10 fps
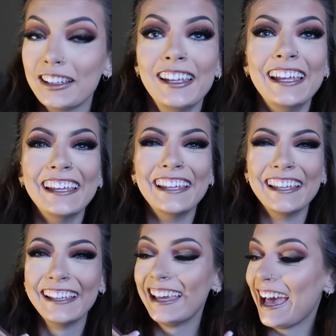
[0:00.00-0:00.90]

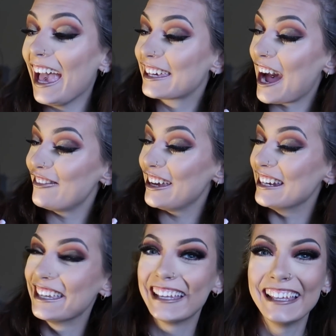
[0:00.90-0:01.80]
Hi,
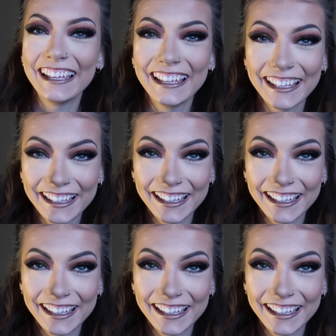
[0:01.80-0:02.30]
Karen! Oh, like...